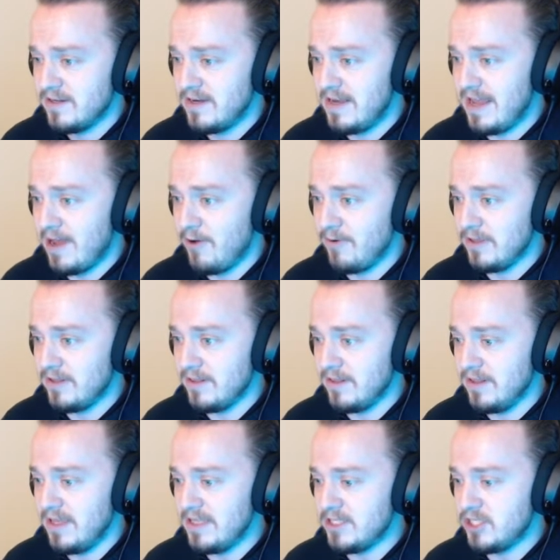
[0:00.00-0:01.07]
Now,
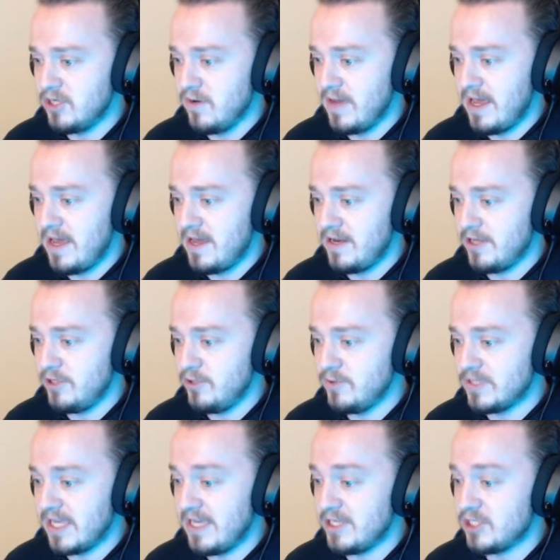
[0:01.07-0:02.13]
let's go ahead and
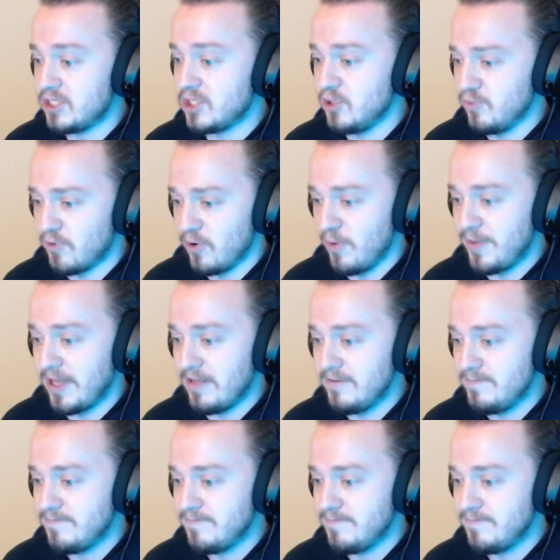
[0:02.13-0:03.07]
use a super repel.